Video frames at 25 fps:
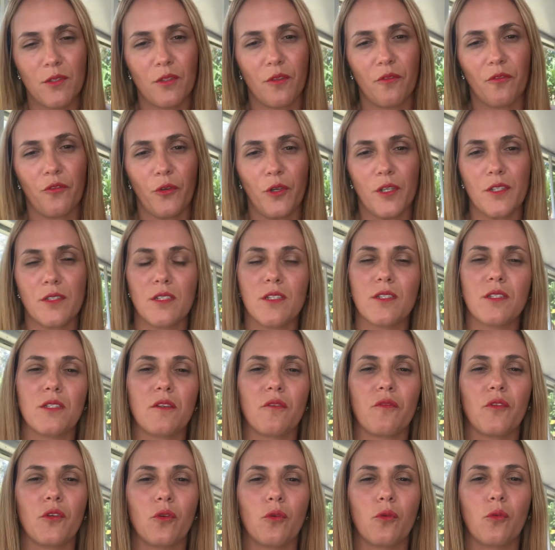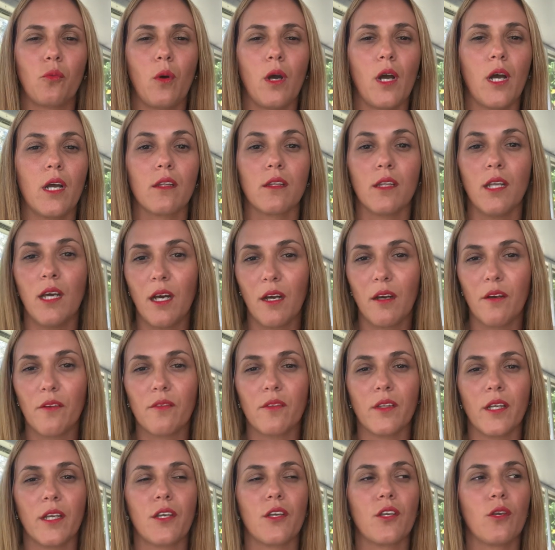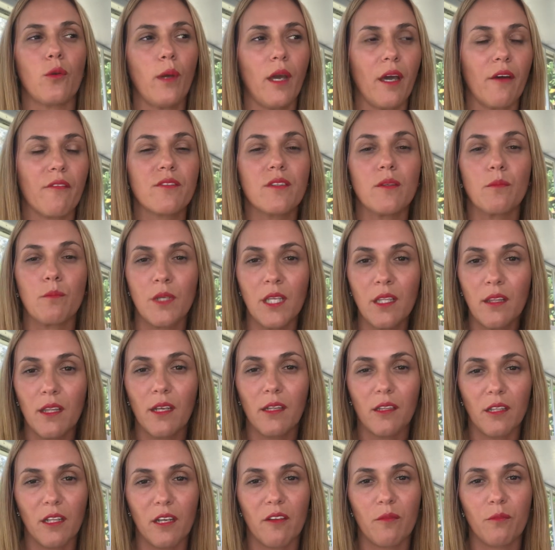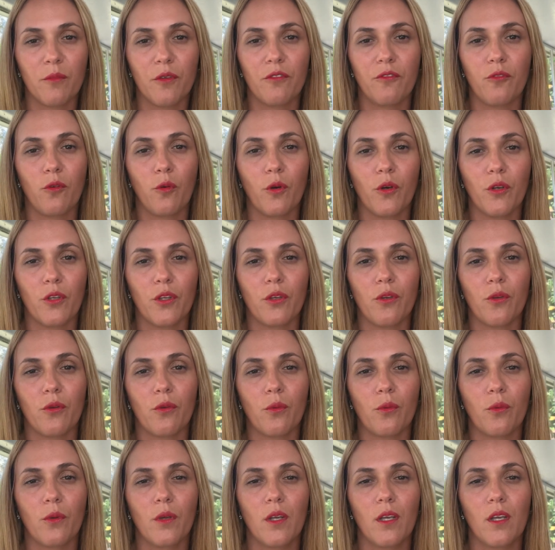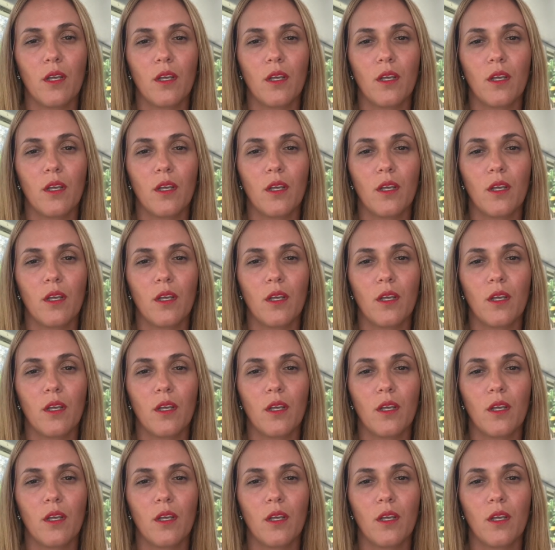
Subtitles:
So for instance, if you want love, like you have to be that love before you